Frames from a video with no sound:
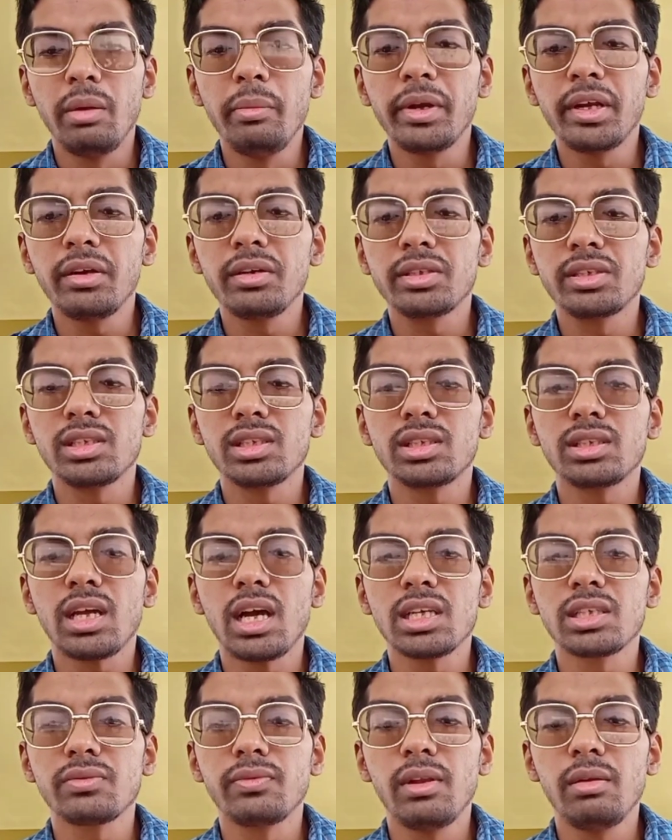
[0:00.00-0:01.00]
Limited research
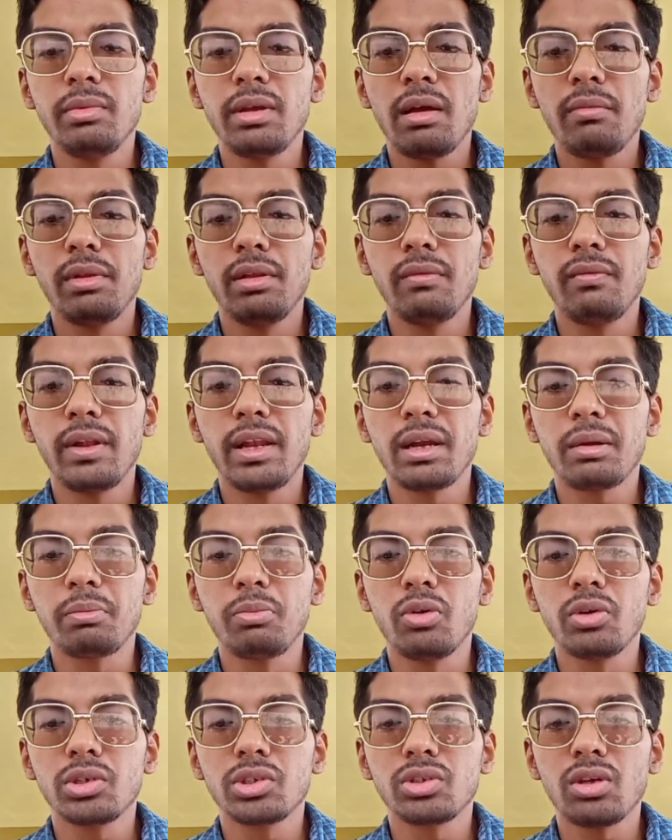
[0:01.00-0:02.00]
tasks will be available
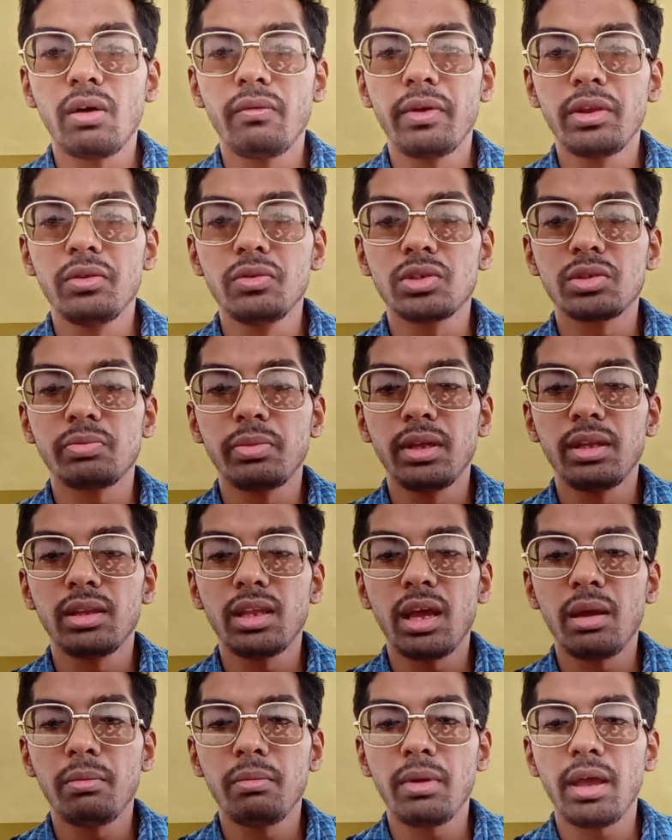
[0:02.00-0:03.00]
at Pokestop when you
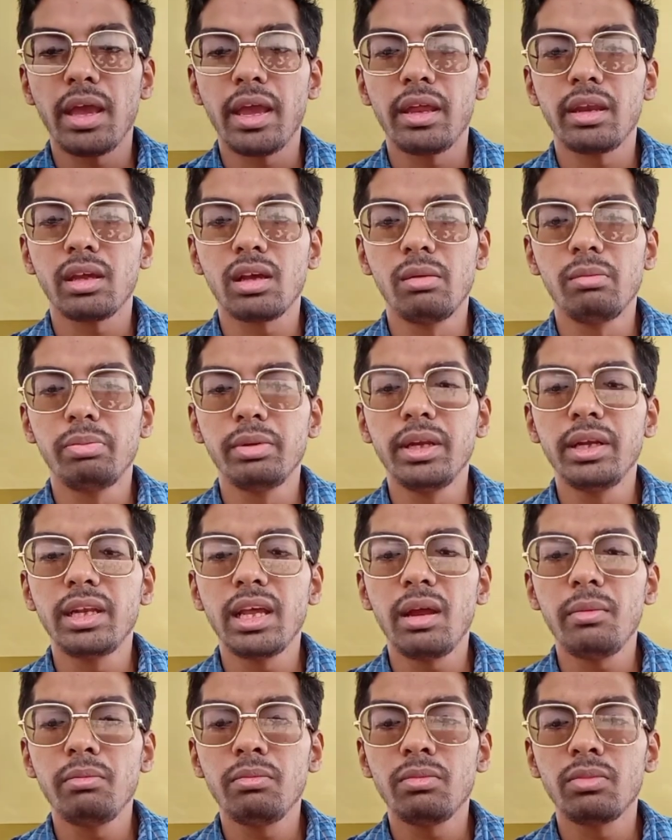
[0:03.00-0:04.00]
spin them and
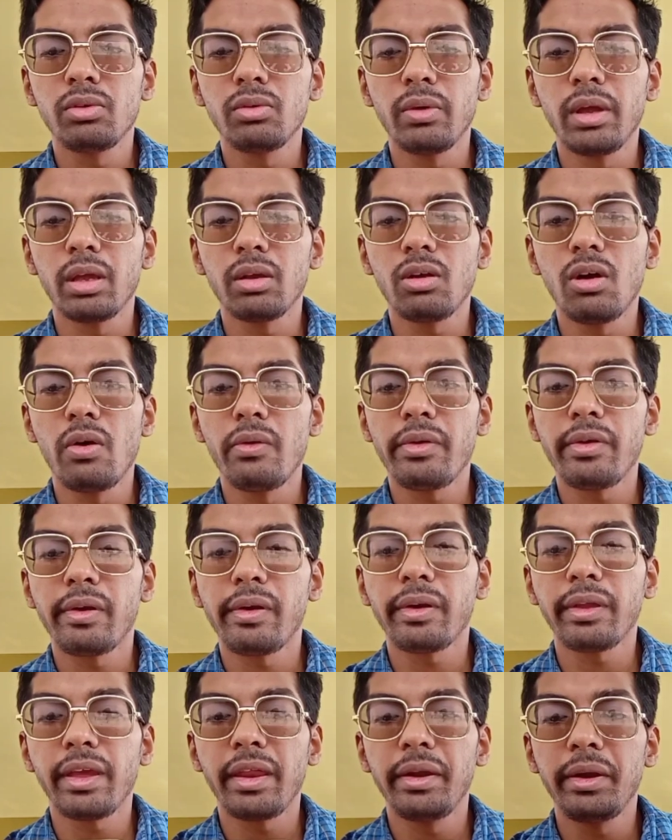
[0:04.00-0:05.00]
complete them to
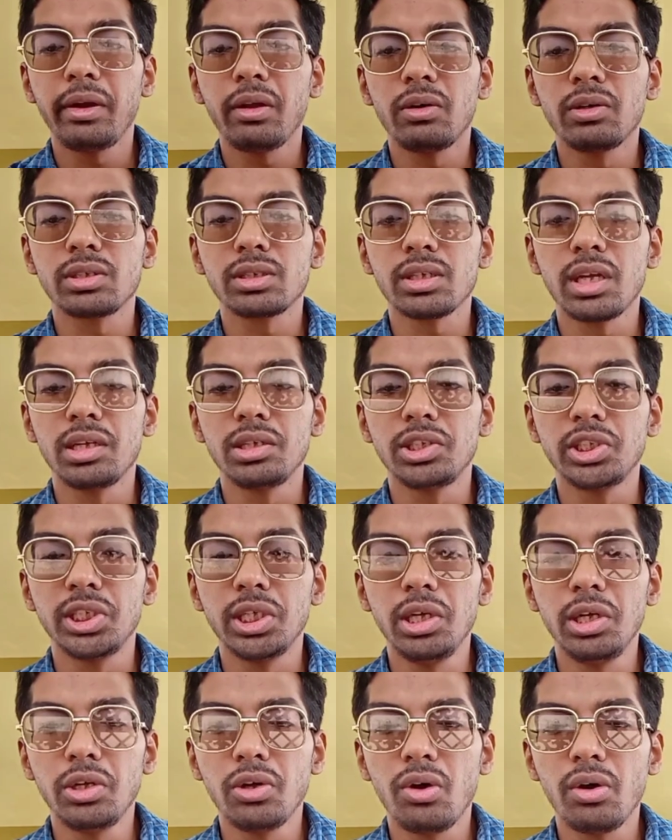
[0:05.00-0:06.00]
encounter Kanidos and
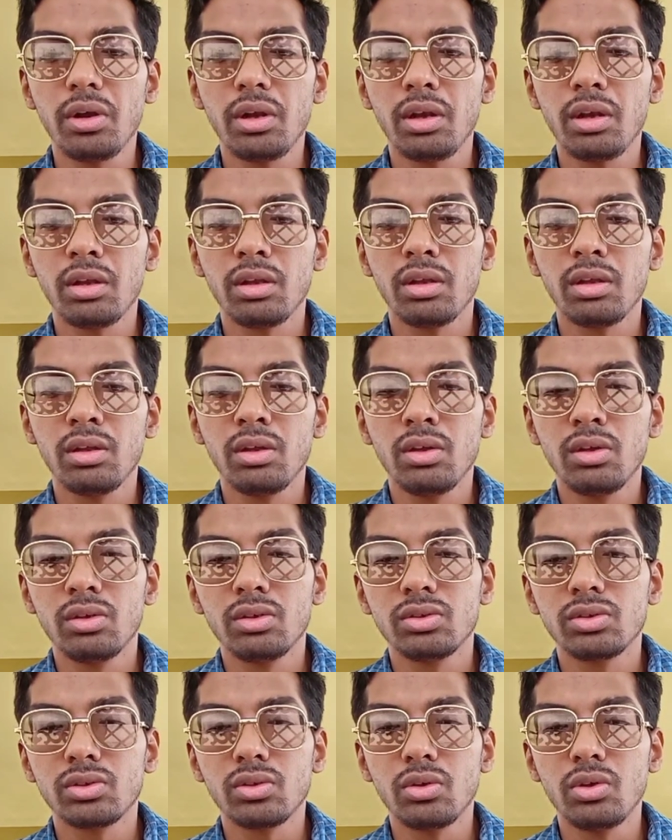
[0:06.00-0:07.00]
Shieldon.
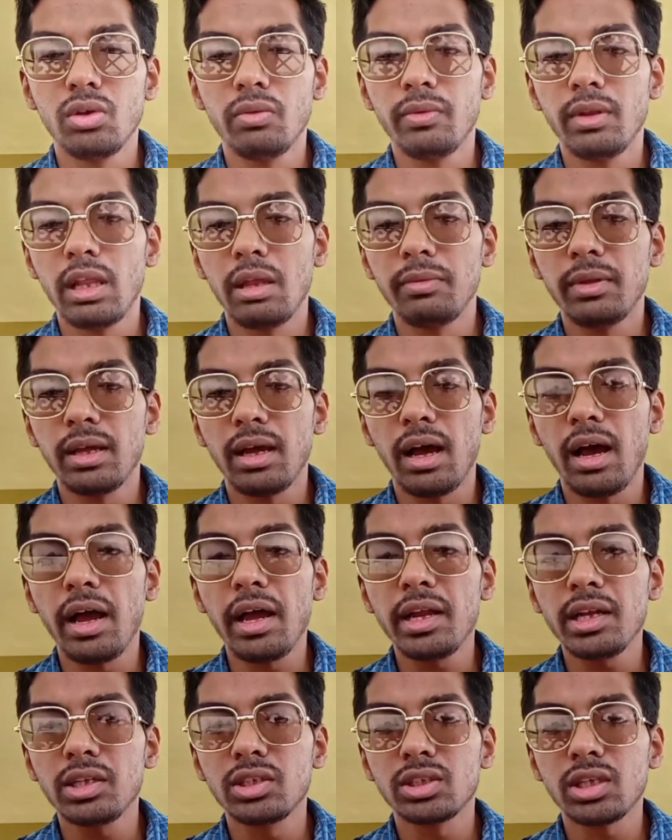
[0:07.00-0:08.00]
So you will have a
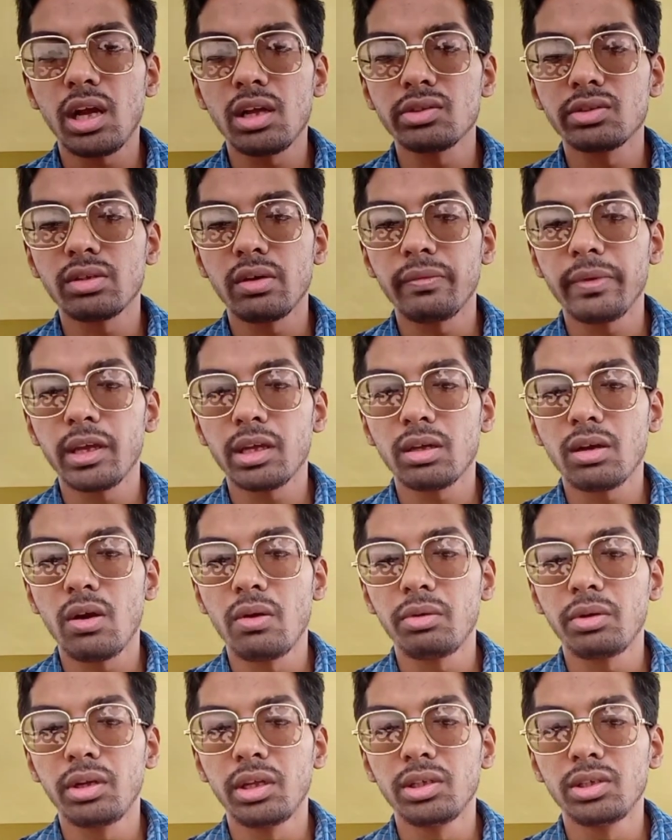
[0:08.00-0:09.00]
higher chance of
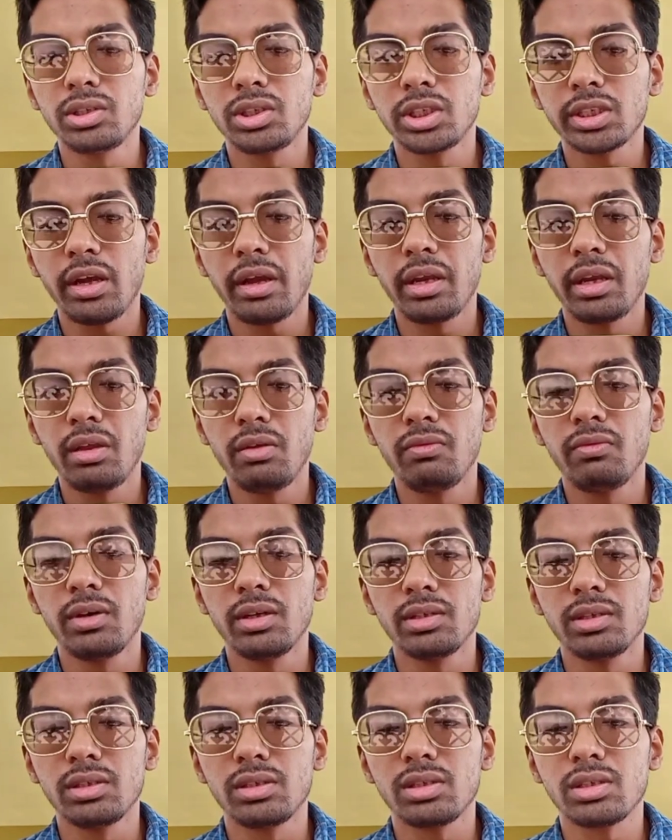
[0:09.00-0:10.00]
encountering shiny
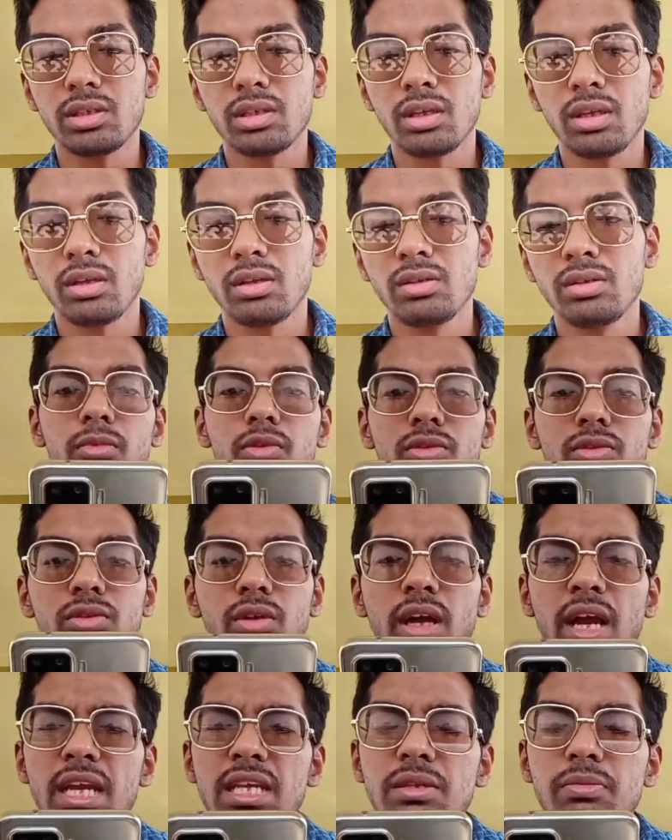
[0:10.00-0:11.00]
ones.
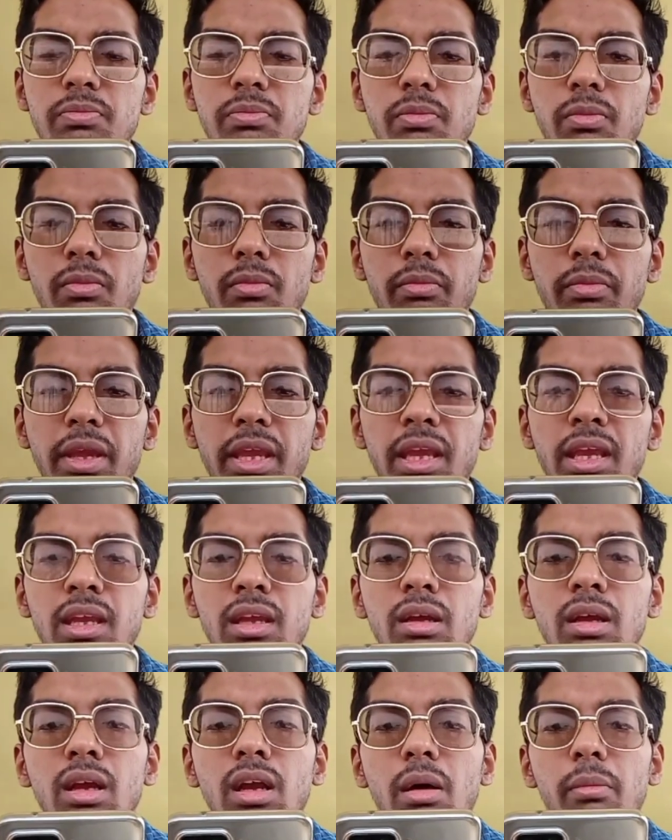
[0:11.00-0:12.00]
So guys,
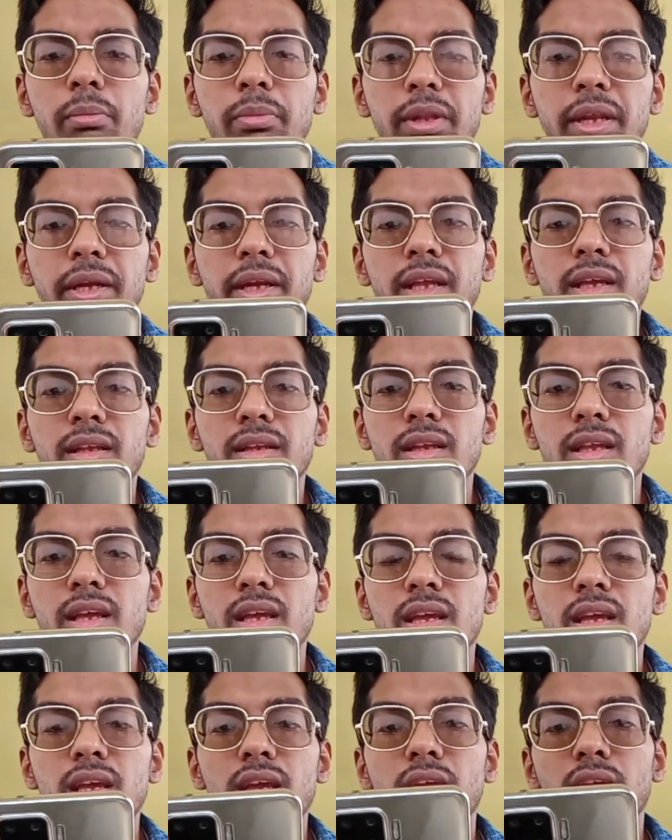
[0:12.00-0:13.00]
being completing
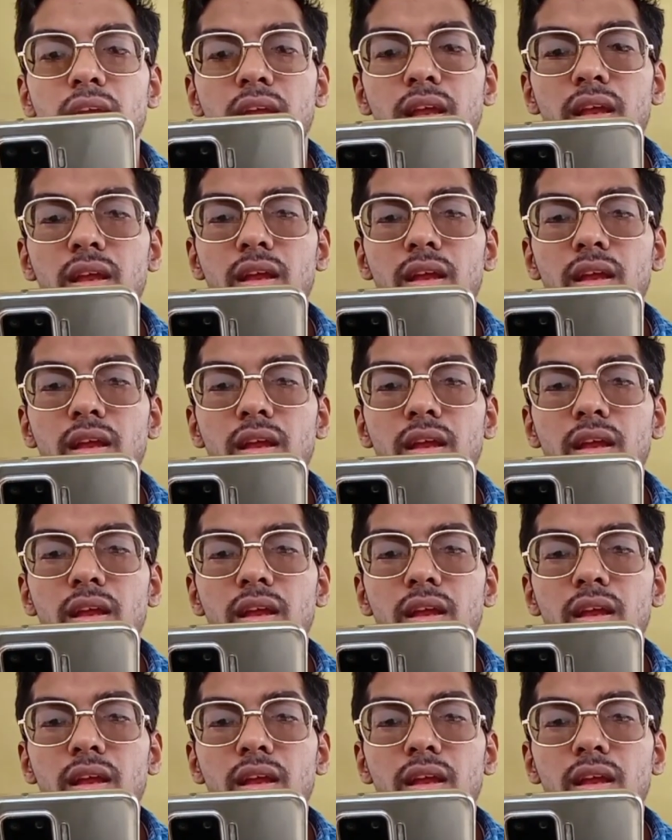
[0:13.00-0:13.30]
the